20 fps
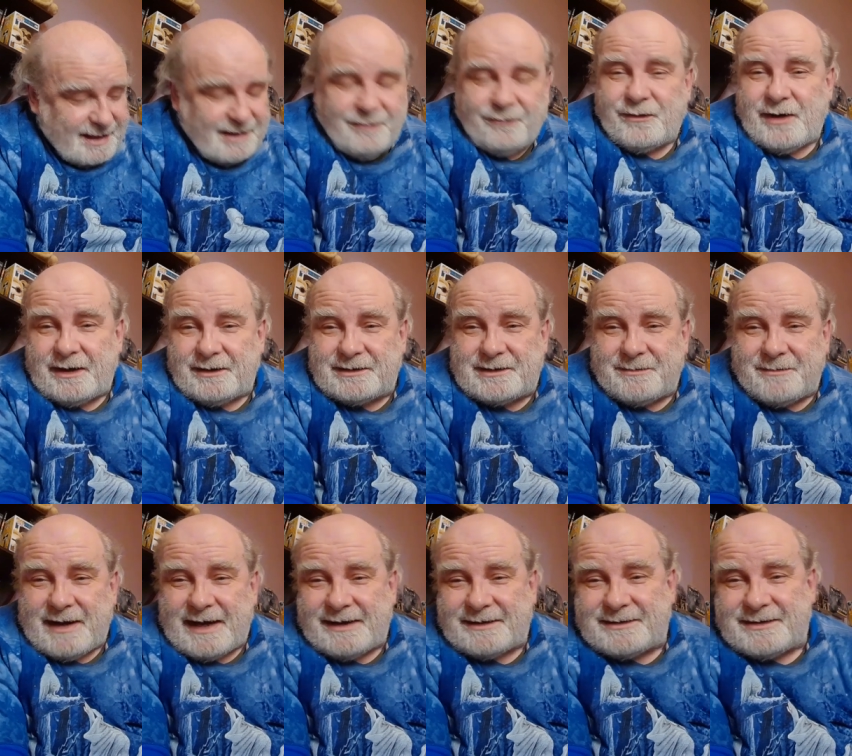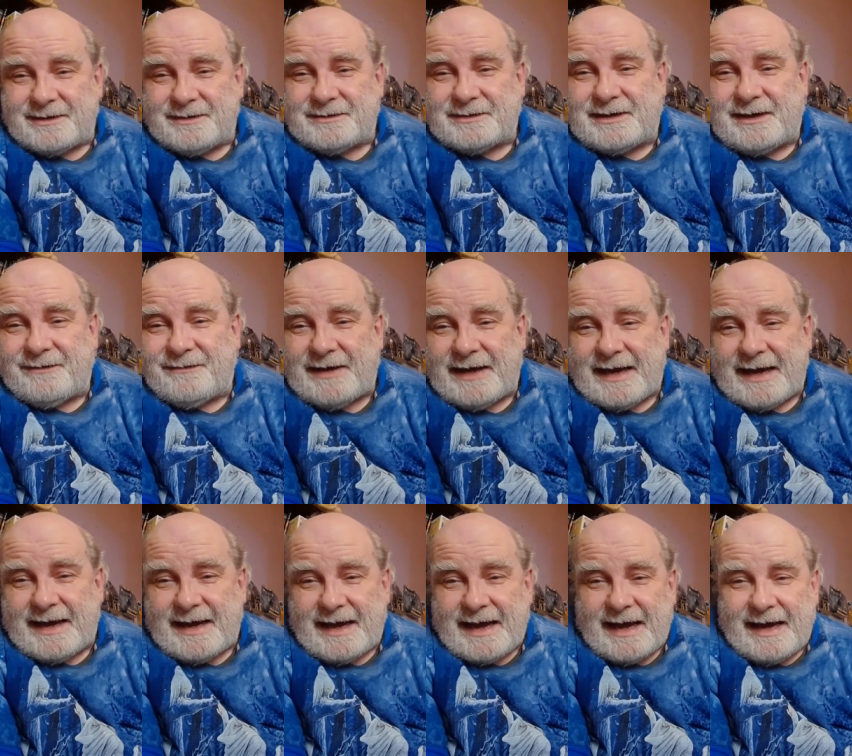Rotten Tomatoes give it
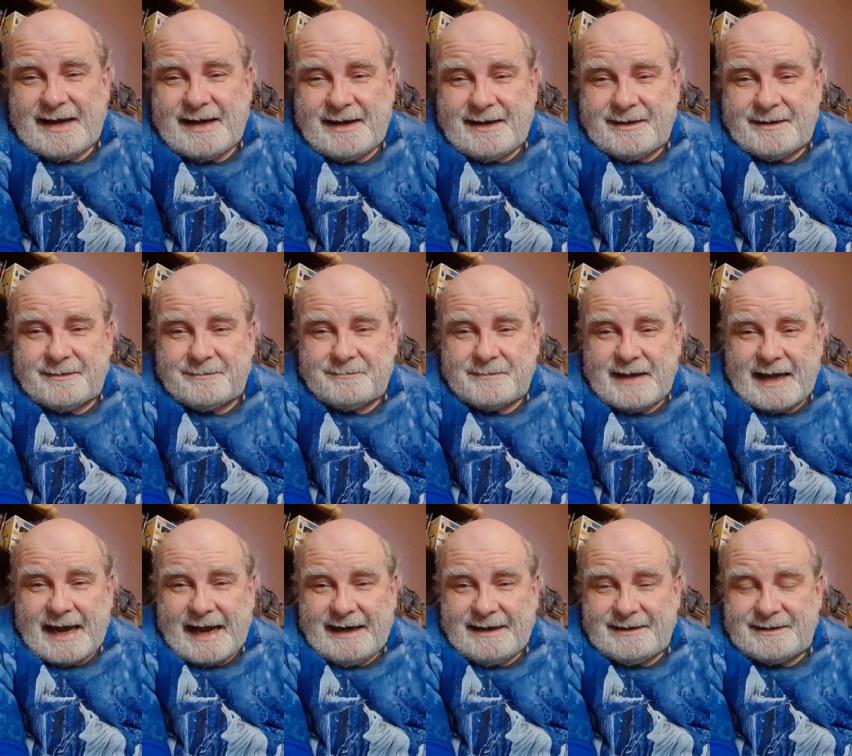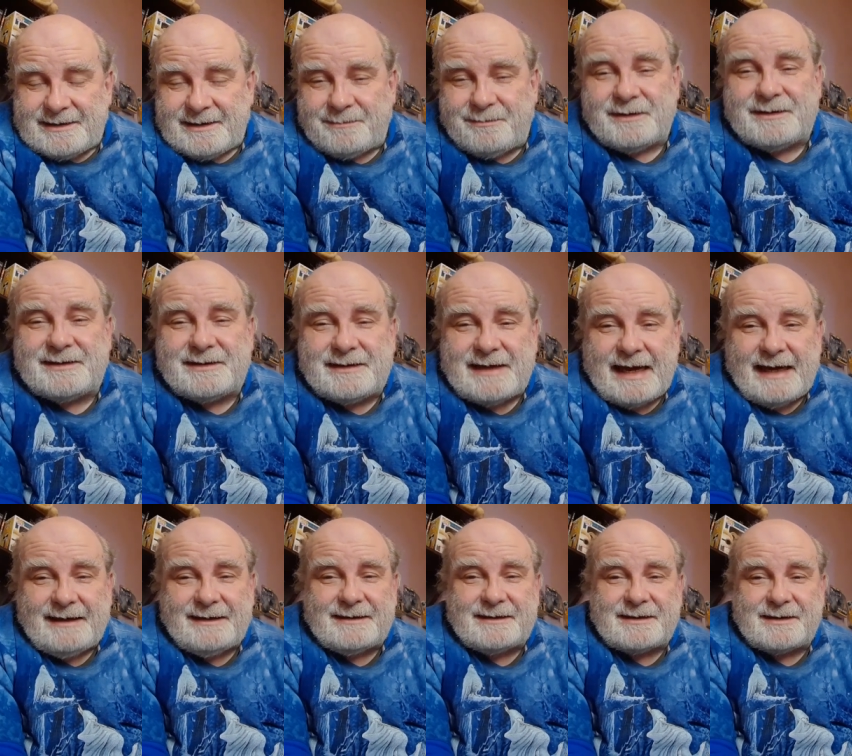
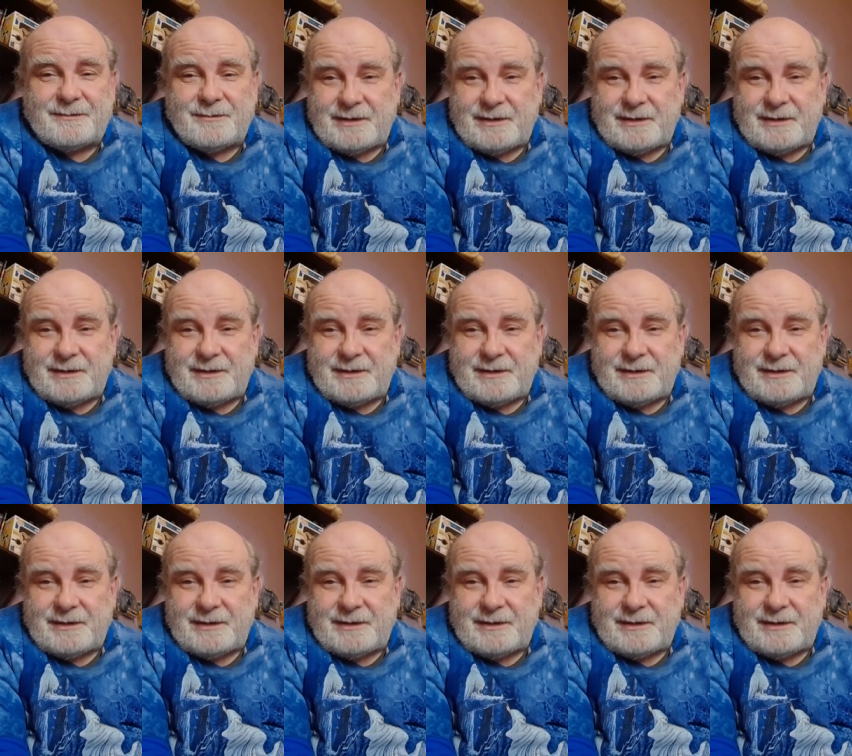80%,